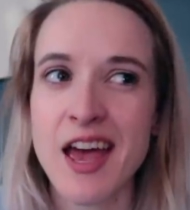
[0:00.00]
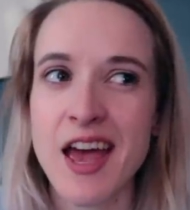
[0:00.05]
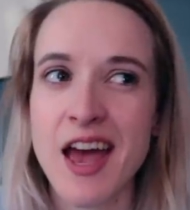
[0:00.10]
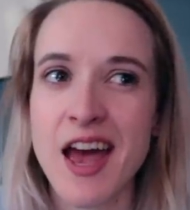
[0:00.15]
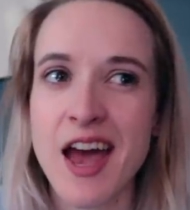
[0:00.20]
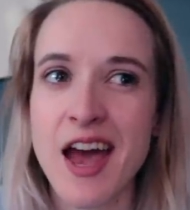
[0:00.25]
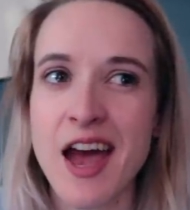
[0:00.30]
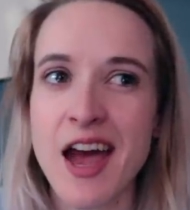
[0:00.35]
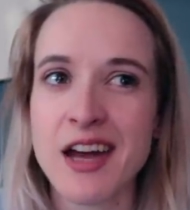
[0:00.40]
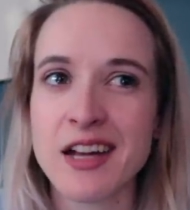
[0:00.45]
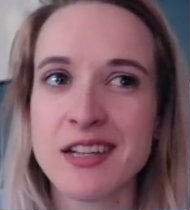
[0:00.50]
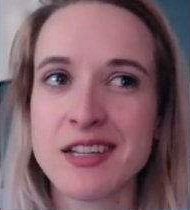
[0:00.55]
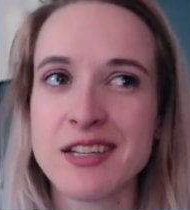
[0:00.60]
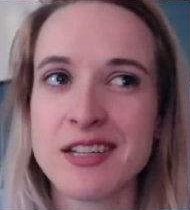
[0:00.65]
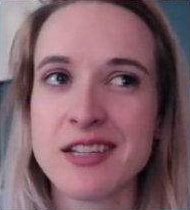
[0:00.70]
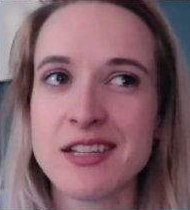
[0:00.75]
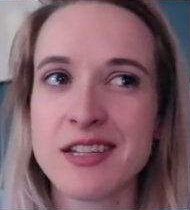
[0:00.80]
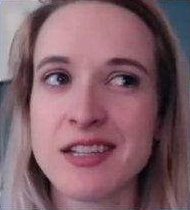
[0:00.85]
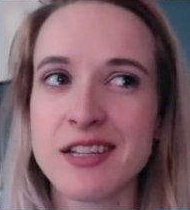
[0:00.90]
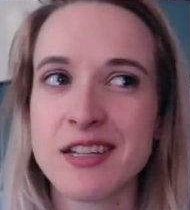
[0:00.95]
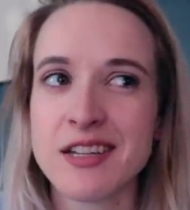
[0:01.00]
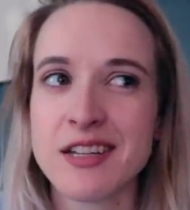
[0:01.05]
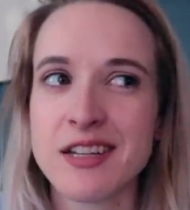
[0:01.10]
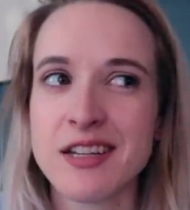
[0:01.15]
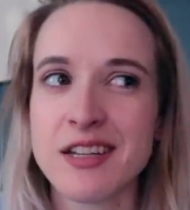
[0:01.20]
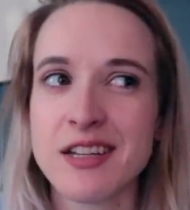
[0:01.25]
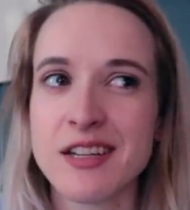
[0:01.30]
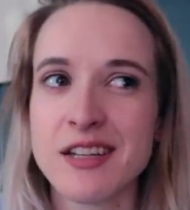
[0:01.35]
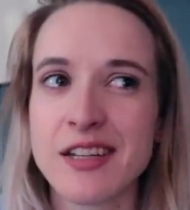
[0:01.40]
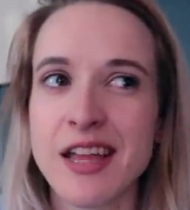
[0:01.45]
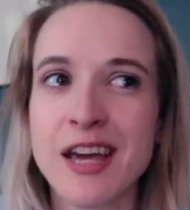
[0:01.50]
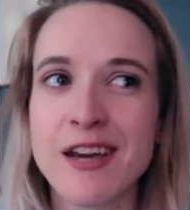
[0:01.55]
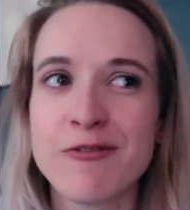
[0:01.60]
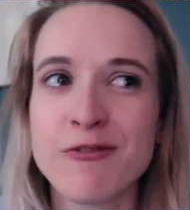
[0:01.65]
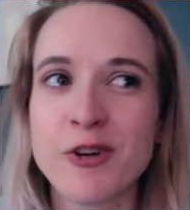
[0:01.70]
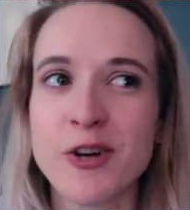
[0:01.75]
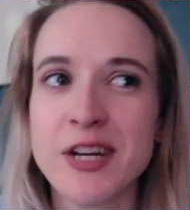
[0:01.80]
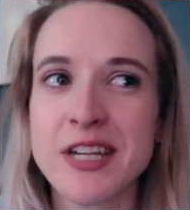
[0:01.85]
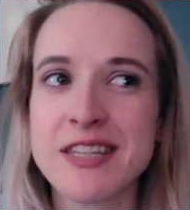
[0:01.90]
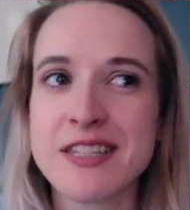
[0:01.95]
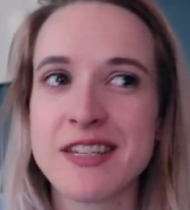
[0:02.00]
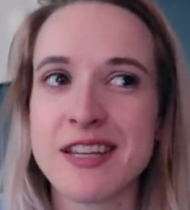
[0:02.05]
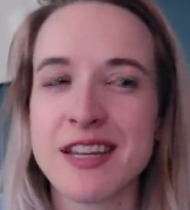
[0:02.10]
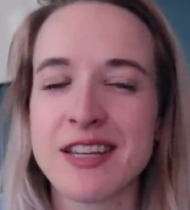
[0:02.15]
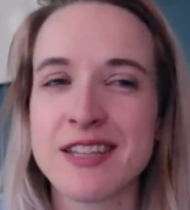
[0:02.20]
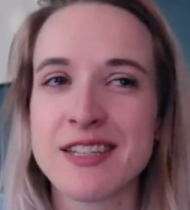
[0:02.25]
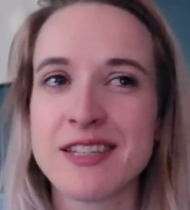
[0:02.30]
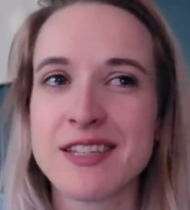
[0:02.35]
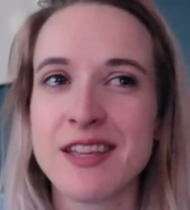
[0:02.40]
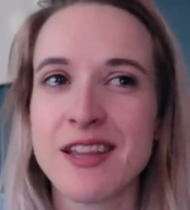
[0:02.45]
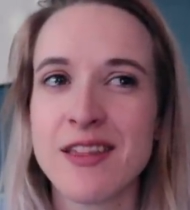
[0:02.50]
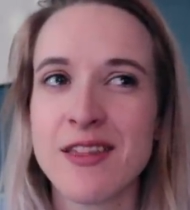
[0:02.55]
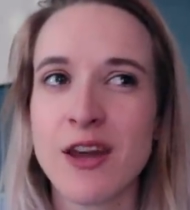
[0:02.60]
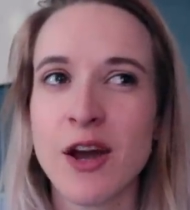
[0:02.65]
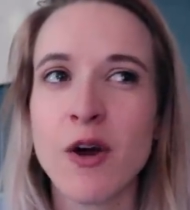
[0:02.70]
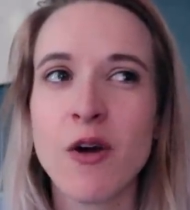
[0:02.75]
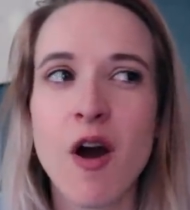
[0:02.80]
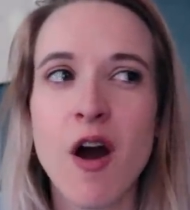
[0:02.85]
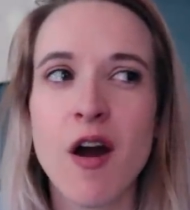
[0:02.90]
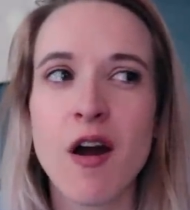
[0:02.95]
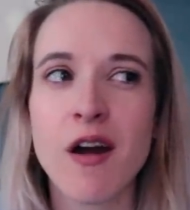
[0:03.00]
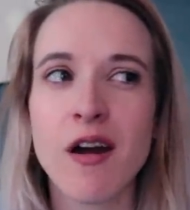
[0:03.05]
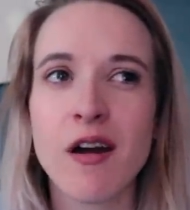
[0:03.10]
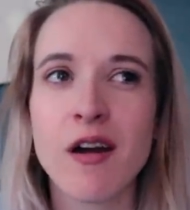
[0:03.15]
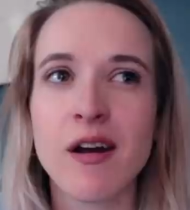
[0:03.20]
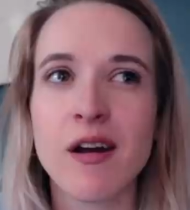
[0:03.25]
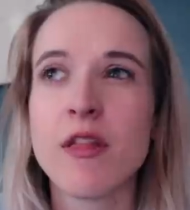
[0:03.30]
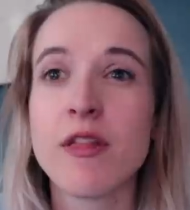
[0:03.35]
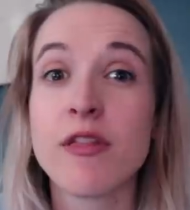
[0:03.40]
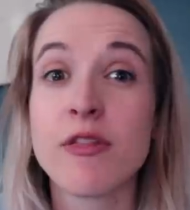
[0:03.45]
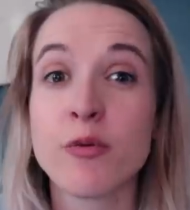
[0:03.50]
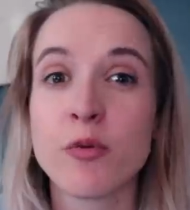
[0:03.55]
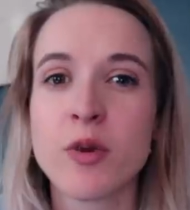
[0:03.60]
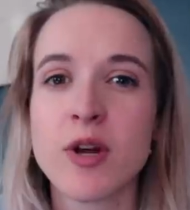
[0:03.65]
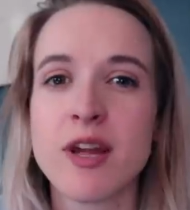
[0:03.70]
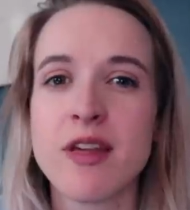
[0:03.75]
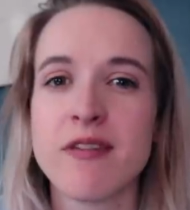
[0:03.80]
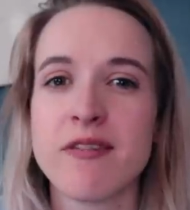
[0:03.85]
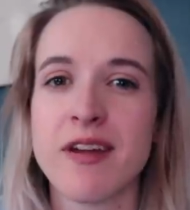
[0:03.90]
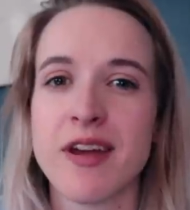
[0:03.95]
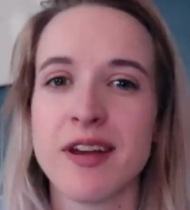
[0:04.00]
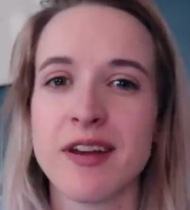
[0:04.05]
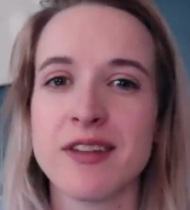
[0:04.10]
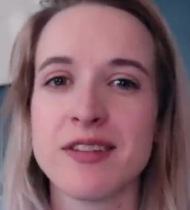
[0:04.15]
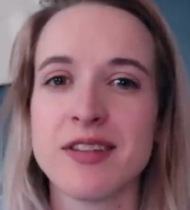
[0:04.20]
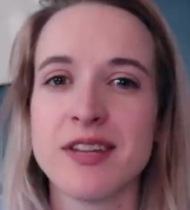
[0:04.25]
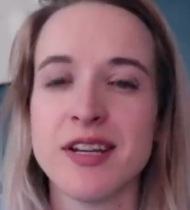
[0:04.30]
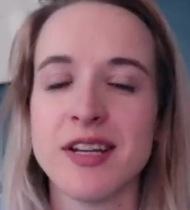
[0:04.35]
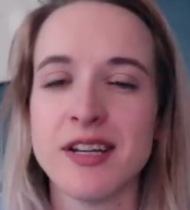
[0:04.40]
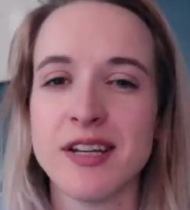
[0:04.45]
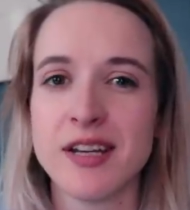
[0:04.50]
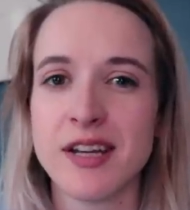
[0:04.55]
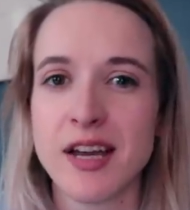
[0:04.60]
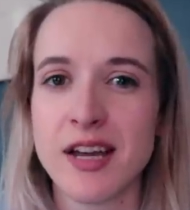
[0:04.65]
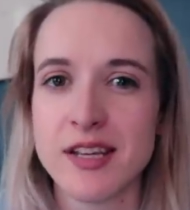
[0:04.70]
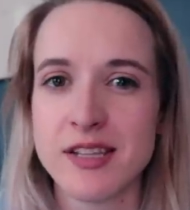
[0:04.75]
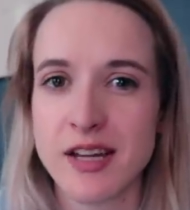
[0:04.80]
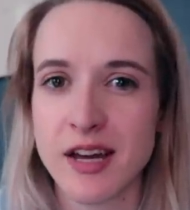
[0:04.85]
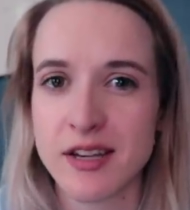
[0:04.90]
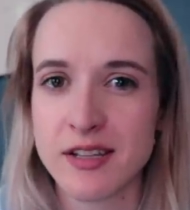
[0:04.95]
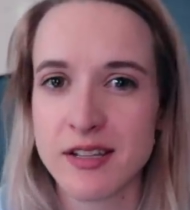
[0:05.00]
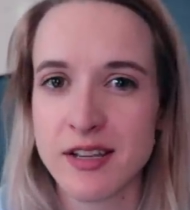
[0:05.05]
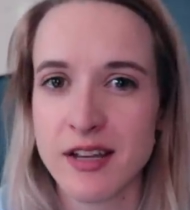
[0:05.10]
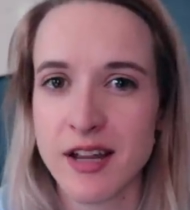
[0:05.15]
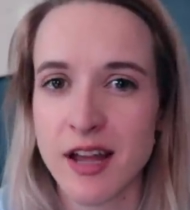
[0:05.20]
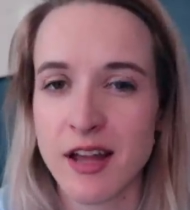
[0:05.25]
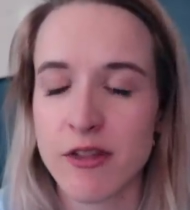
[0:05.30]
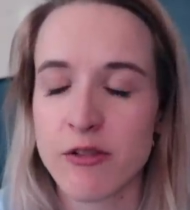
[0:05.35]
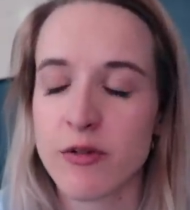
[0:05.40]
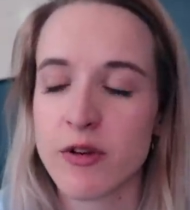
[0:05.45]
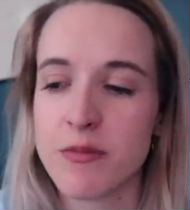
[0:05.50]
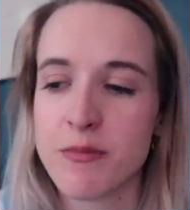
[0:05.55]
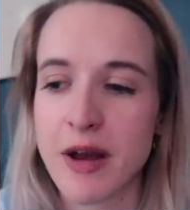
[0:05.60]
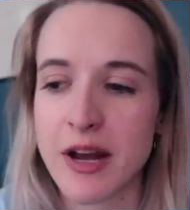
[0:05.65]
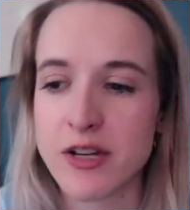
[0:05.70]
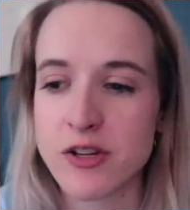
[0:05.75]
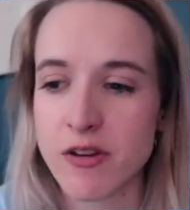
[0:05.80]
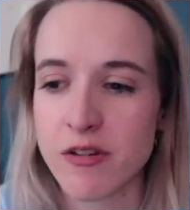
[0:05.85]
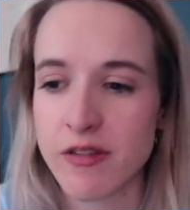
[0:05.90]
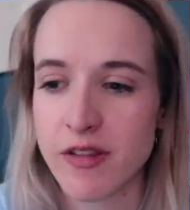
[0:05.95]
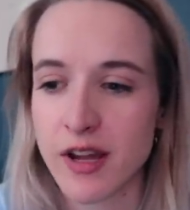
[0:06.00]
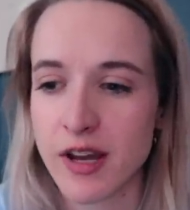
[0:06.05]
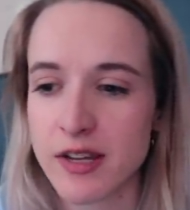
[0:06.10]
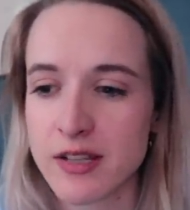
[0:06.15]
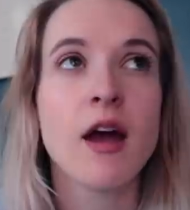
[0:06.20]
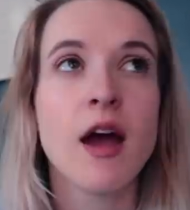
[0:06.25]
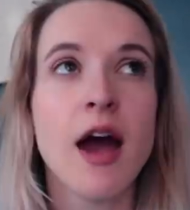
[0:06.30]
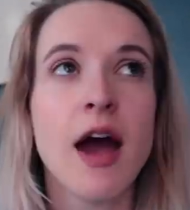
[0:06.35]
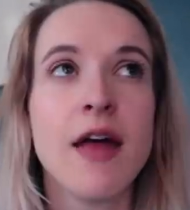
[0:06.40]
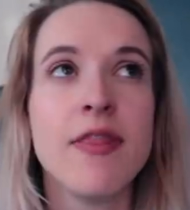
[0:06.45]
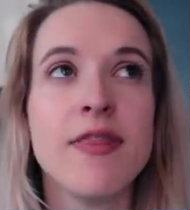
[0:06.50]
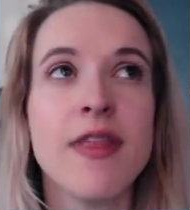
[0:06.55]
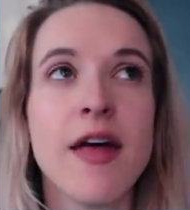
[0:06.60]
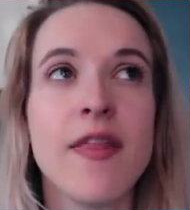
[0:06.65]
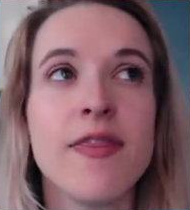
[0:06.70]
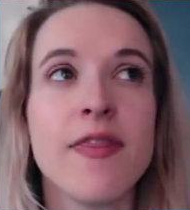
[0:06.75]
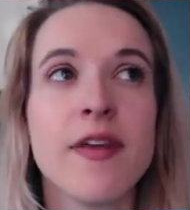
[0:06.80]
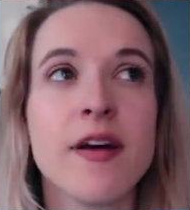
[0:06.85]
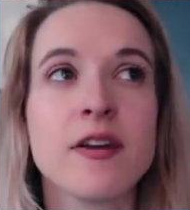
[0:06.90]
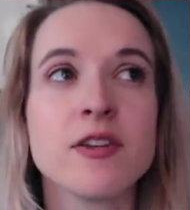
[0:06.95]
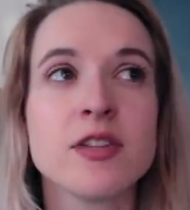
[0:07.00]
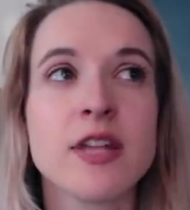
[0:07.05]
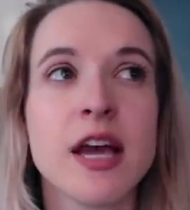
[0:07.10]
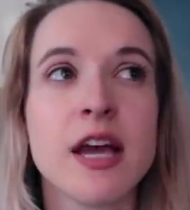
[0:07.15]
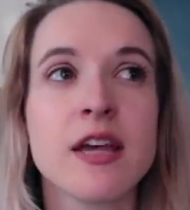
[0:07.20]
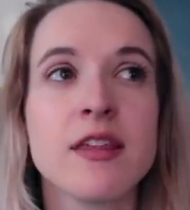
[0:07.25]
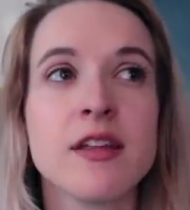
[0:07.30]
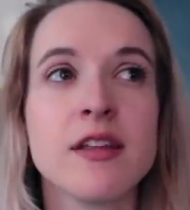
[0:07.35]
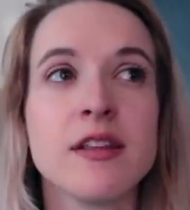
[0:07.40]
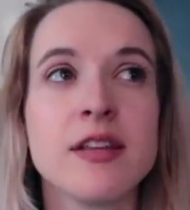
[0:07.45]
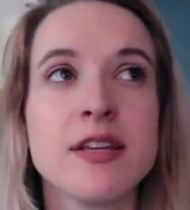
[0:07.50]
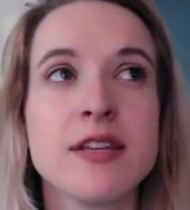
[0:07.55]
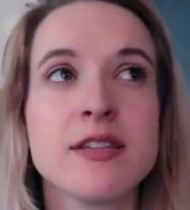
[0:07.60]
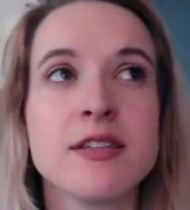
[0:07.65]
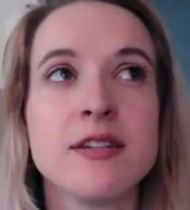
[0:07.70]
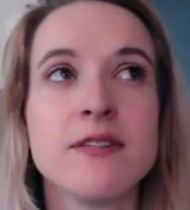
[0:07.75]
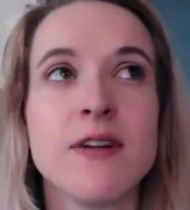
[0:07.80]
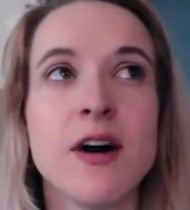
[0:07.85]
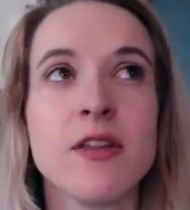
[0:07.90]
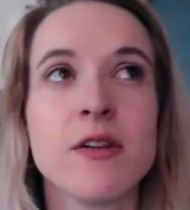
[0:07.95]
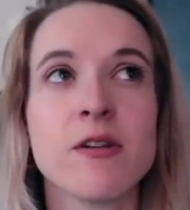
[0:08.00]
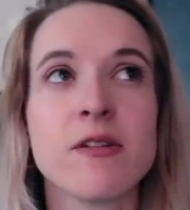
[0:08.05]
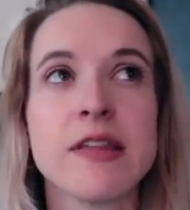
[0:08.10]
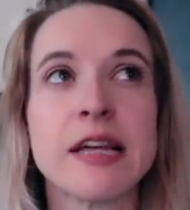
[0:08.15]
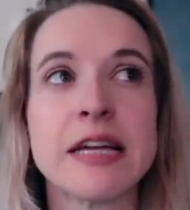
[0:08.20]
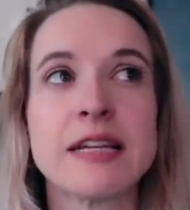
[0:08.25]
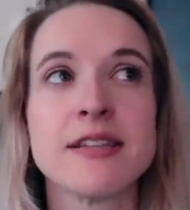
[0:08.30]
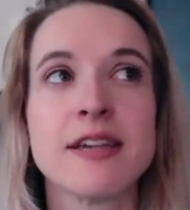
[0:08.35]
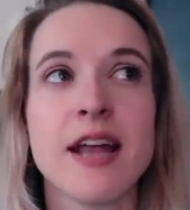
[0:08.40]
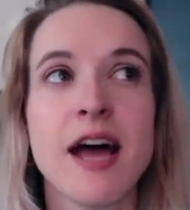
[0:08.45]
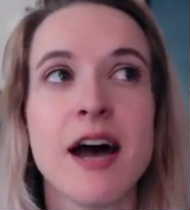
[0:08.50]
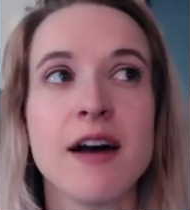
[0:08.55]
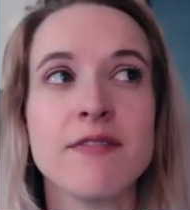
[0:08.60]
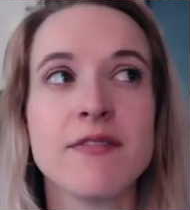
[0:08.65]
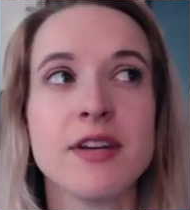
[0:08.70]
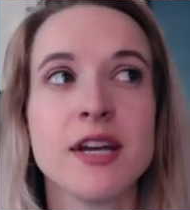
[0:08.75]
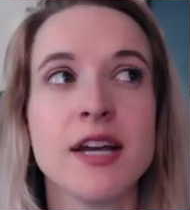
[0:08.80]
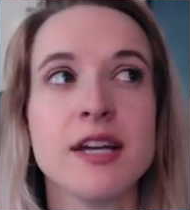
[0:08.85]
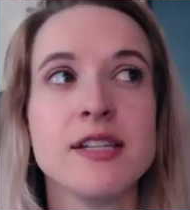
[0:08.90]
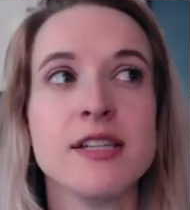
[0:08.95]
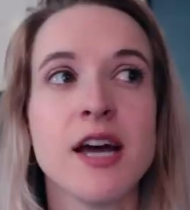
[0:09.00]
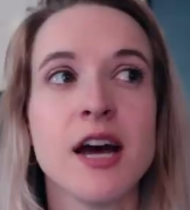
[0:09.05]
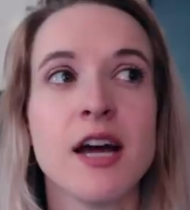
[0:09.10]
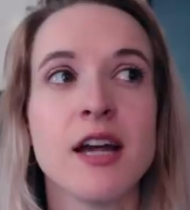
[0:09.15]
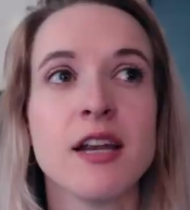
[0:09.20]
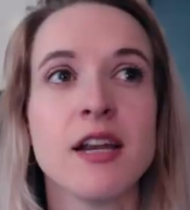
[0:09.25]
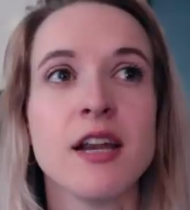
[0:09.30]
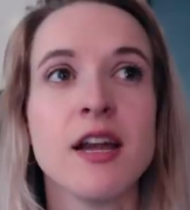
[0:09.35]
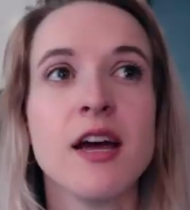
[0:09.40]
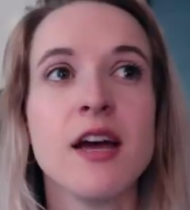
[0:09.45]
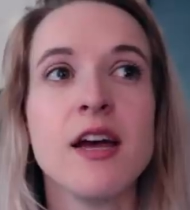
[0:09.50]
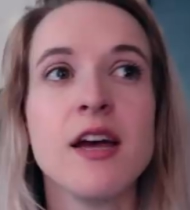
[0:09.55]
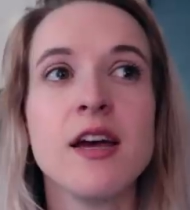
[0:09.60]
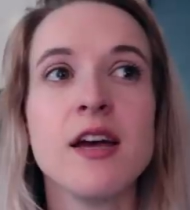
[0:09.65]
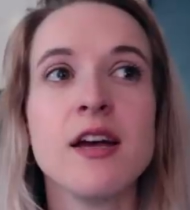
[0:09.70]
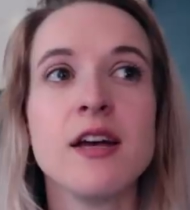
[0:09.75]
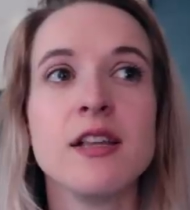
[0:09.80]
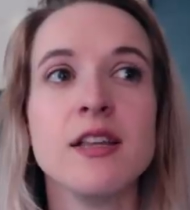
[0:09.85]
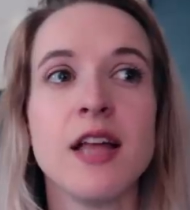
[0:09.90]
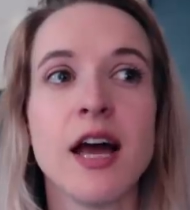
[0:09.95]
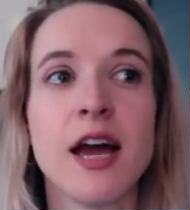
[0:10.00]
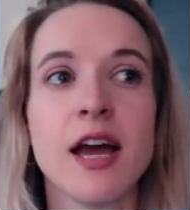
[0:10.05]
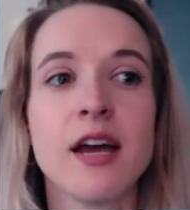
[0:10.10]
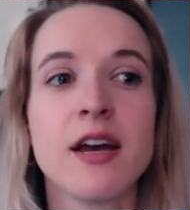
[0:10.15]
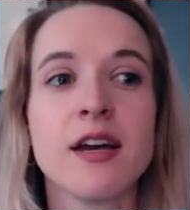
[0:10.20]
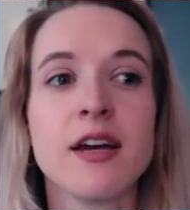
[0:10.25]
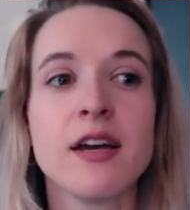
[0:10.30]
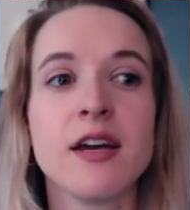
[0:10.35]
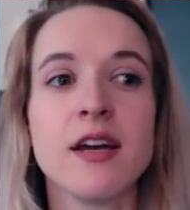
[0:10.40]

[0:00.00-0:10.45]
and like for instance there are three things that needed to get done today three major things and then there's like the list of other things that have to get done like